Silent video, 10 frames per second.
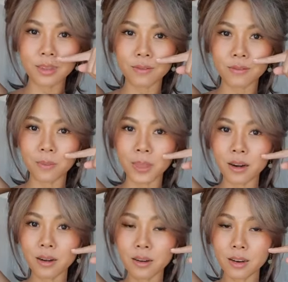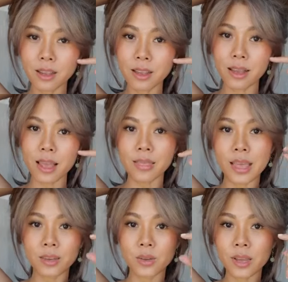from there, and
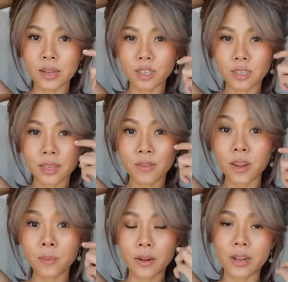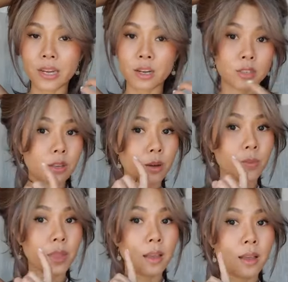then you can just give it a bit of layers.
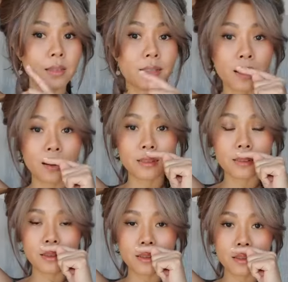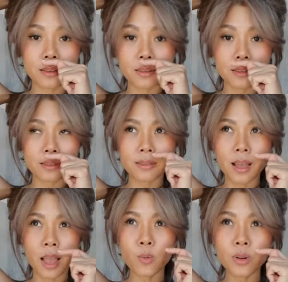So
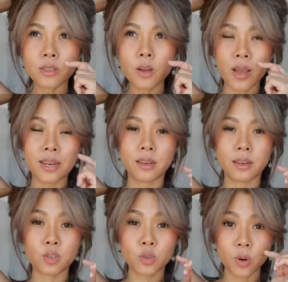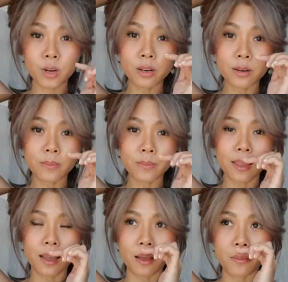I wouldn't go any shorter
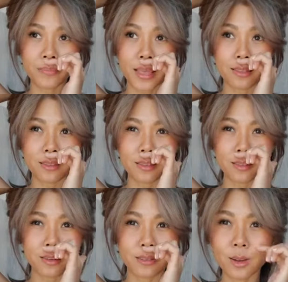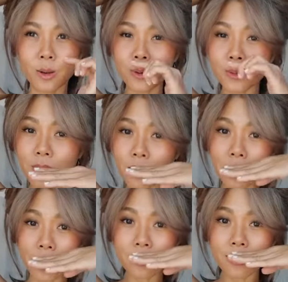than the nose
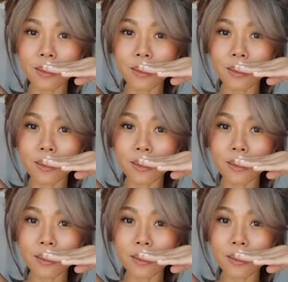length